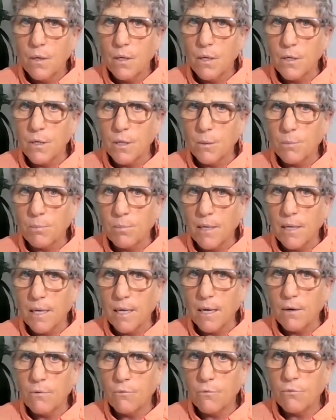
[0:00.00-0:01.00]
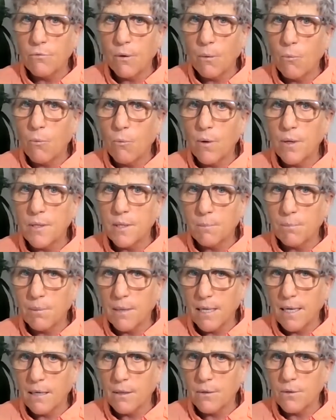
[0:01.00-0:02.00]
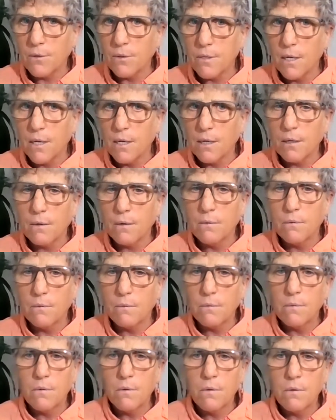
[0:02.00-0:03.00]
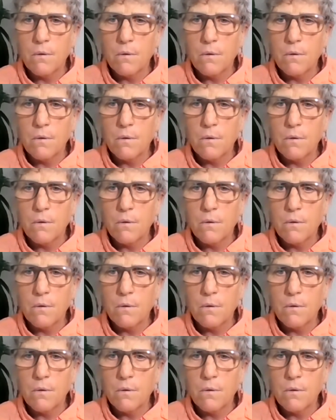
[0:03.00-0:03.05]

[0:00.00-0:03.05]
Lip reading: in your plant from what the fields are living in them.